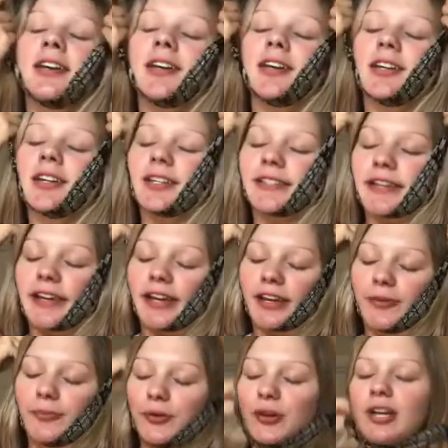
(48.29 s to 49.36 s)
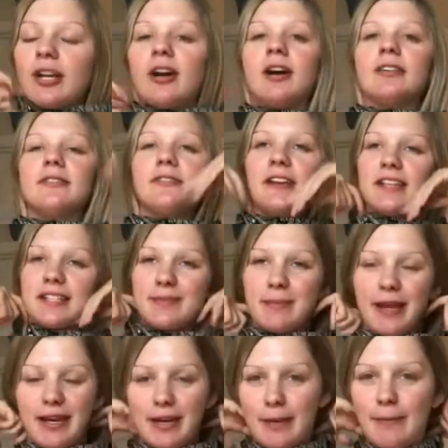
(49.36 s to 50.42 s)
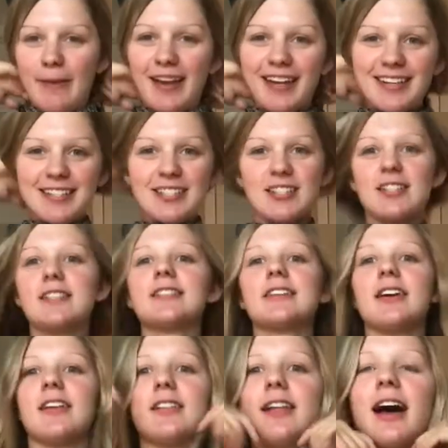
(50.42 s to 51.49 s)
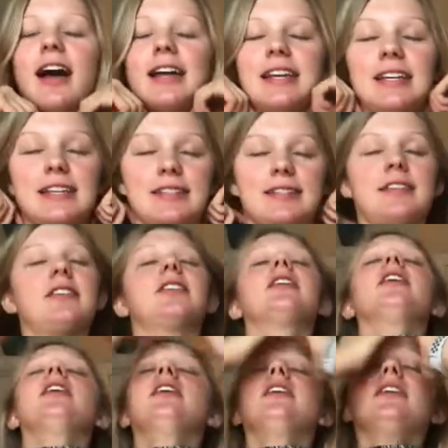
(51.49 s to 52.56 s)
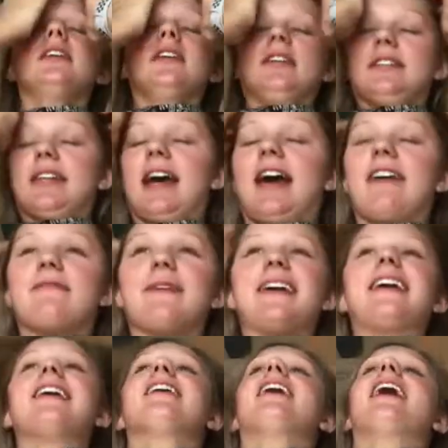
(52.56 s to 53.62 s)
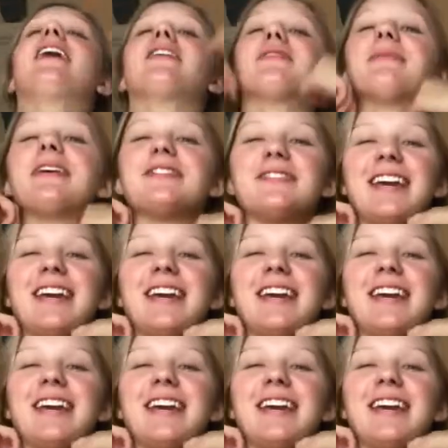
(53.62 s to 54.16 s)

because I am putting on face makeup and it's just a lot easier to have my hair out of my